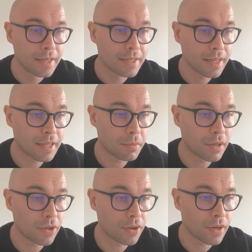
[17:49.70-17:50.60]

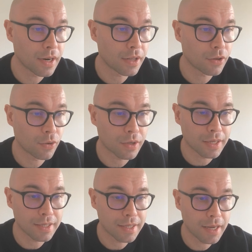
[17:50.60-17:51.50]
Saint-Emilion Grand Cru
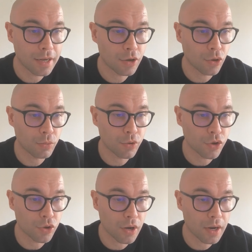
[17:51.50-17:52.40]
Classé, Cru
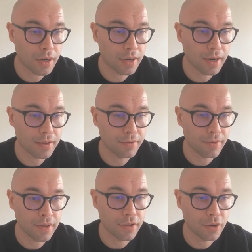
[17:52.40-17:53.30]
Bourgeois, Grand
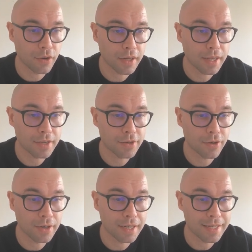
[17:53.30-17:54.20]
Vin. The correct
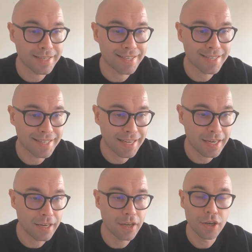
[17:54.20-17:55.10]
answer is
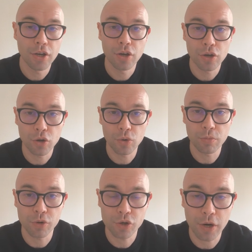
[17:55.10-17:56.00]
C, Cru
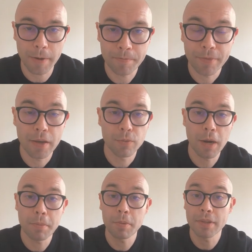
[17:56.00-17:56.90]
Bourgeois.
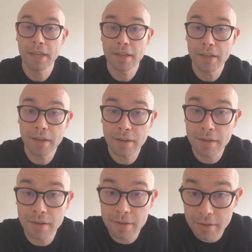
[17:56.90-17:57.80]
Wine people,
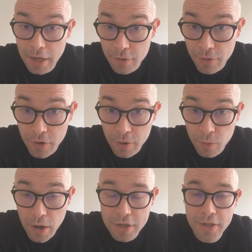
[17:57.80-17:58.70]
thank you for
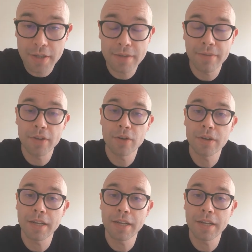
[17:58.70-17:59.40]
watching this video.